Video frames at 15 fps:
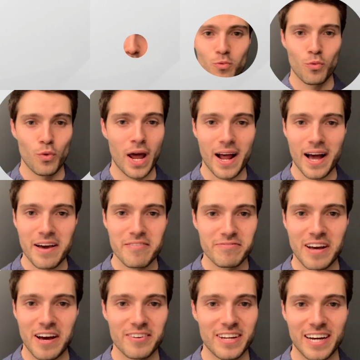When I
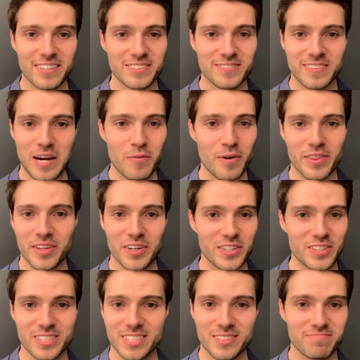found out I'm on the
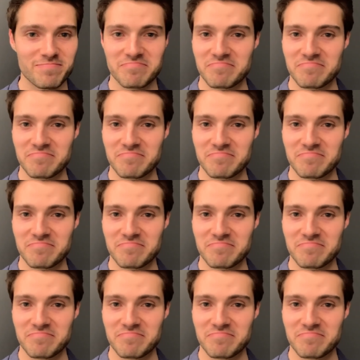Hertz,